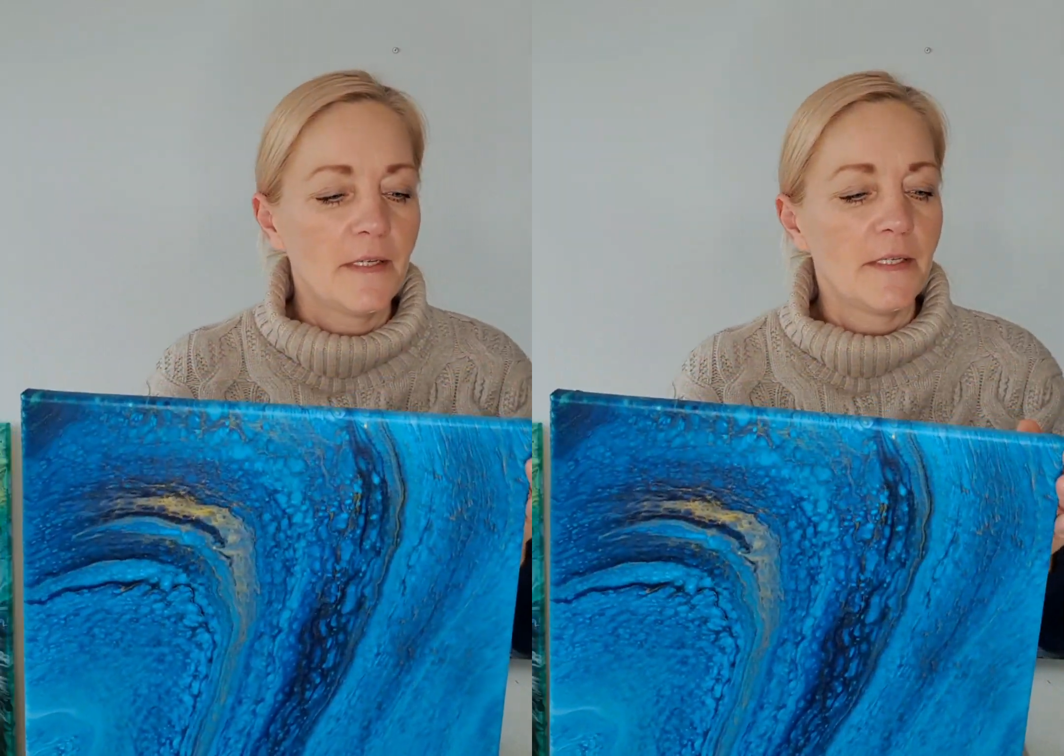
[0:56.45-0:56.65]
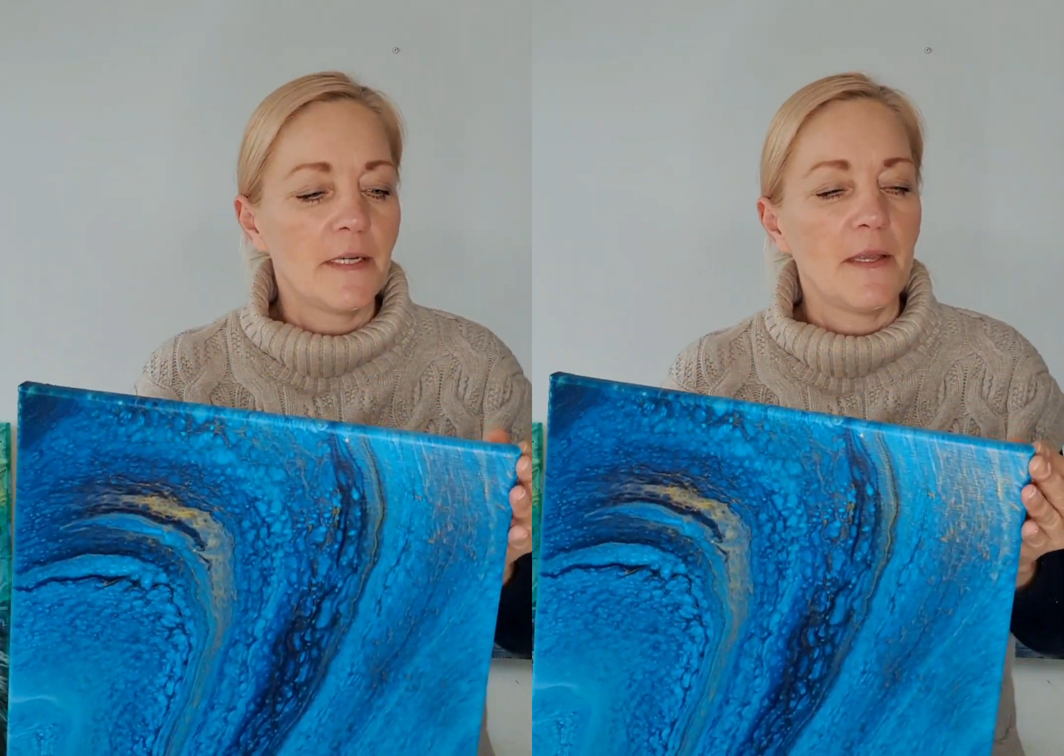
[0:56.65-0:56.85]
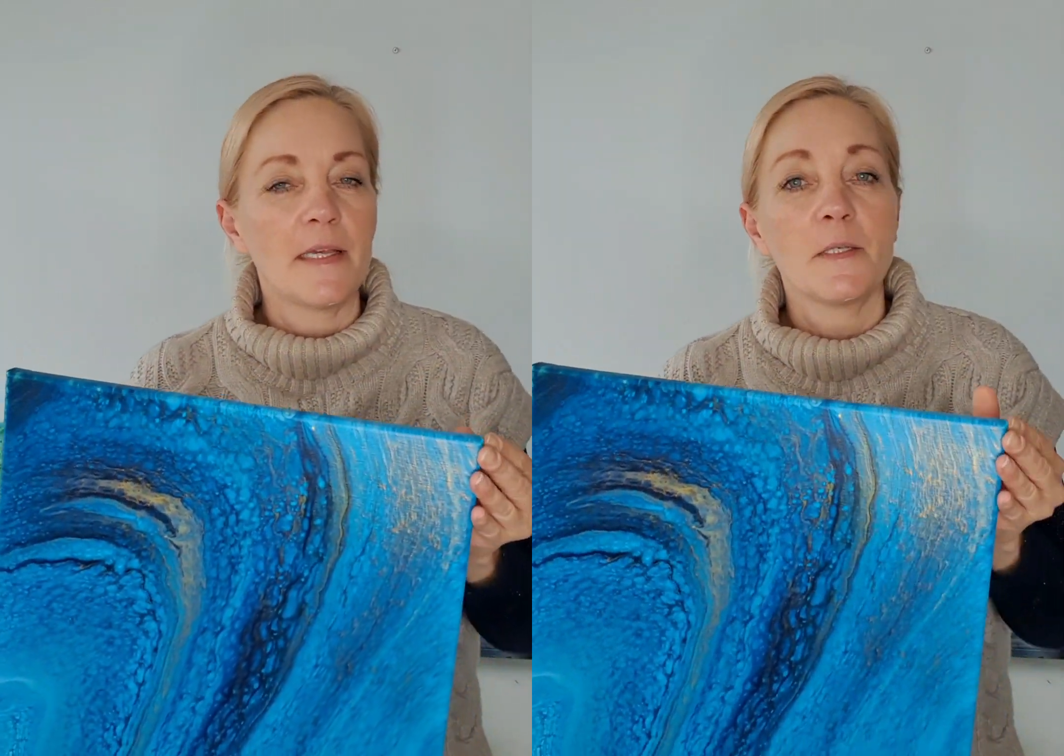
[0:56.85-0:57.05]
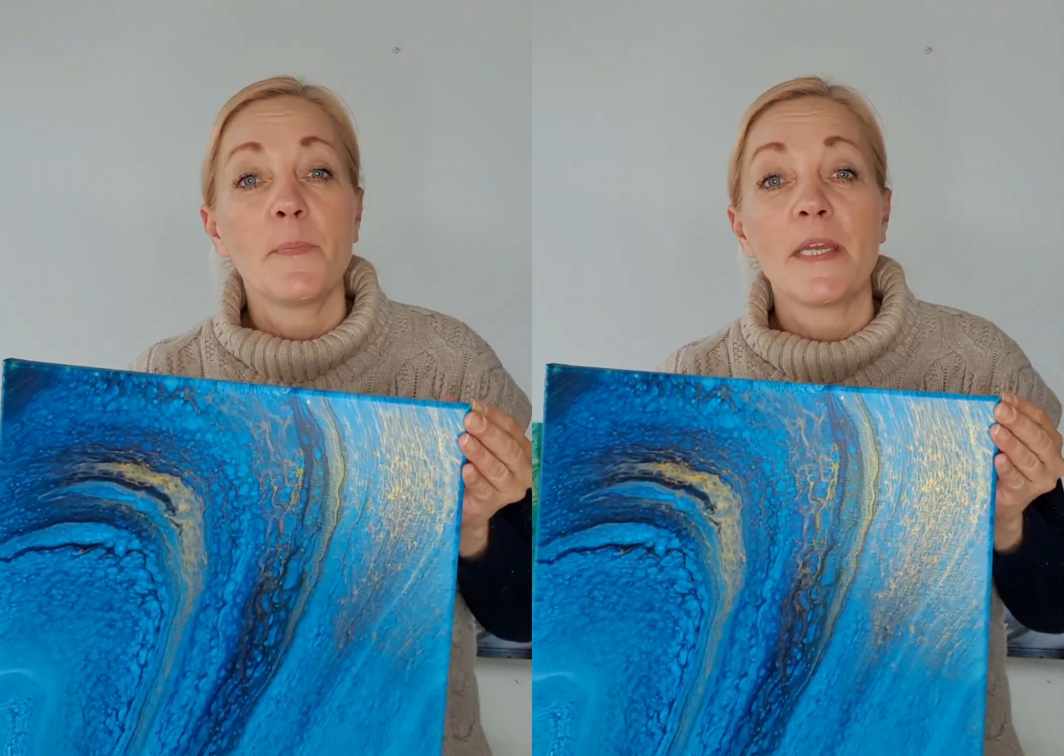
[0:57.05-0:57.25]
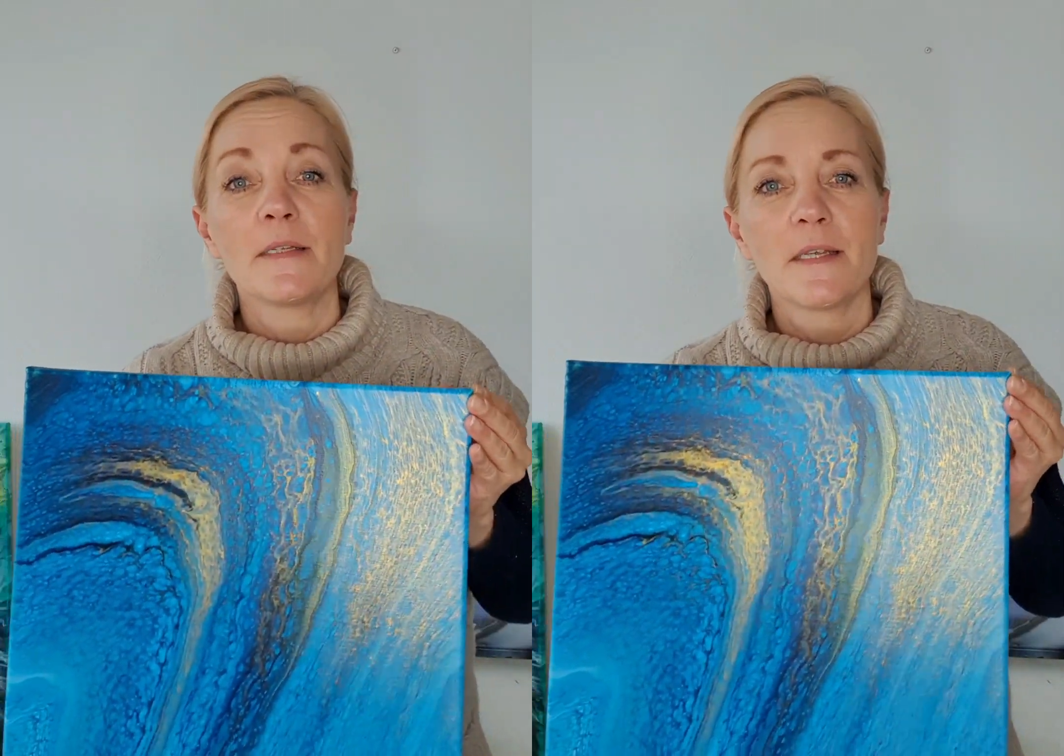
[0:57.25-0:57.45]
still has
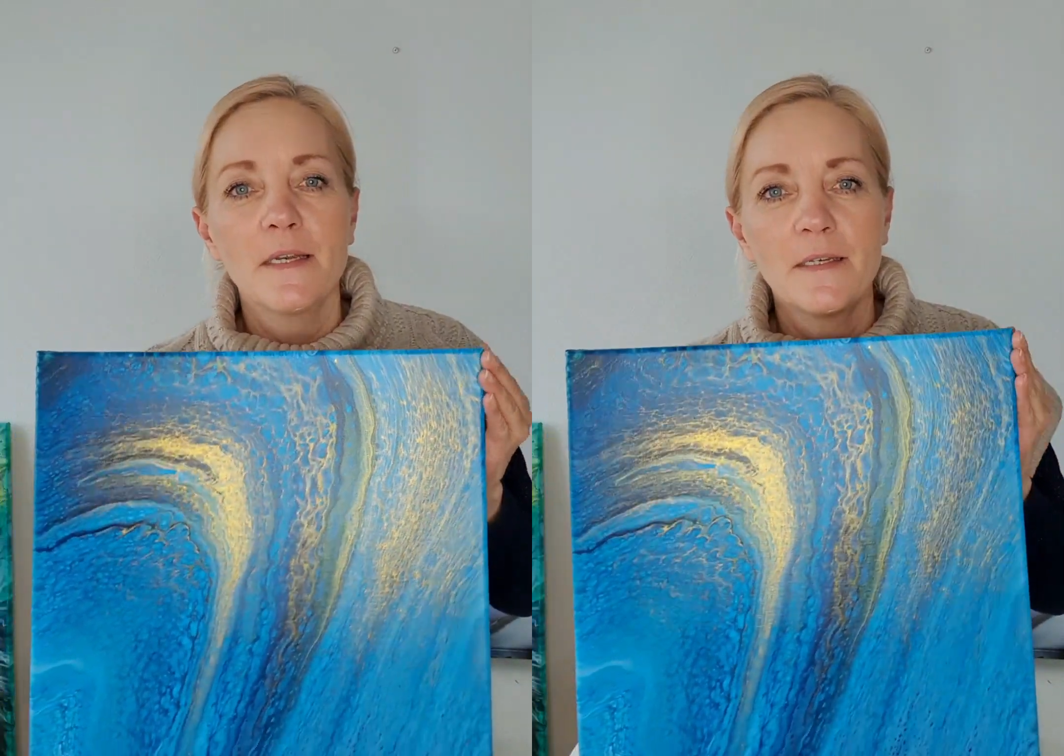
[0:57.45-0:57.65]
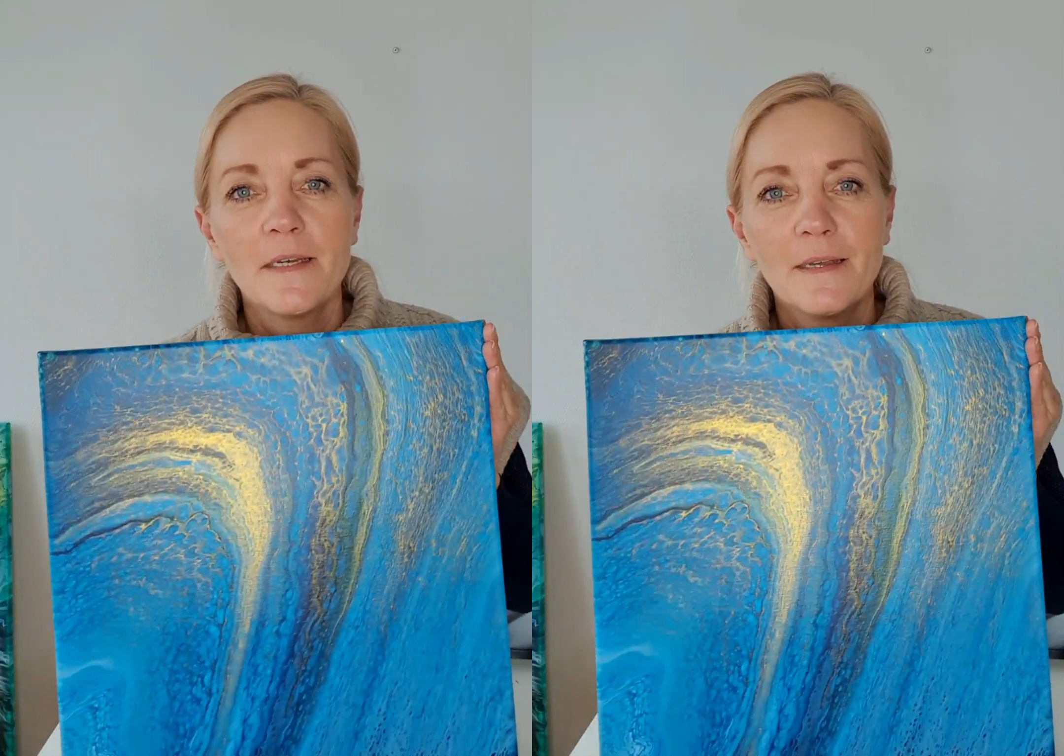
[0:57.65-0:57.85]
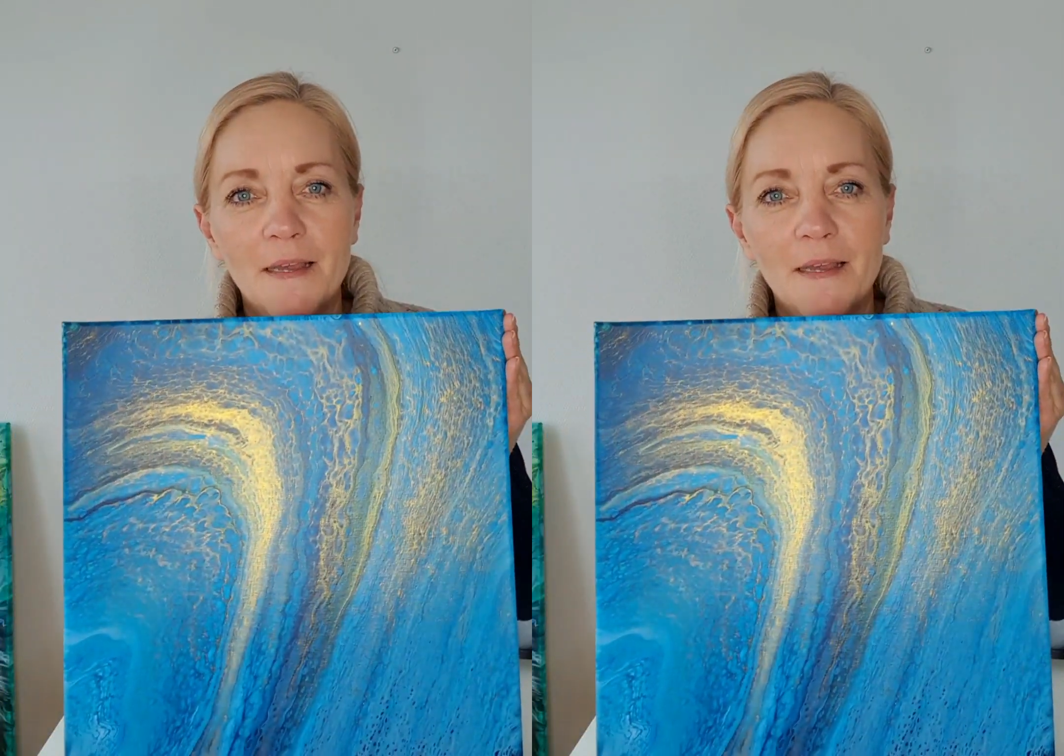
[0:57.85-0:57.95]
pins in it.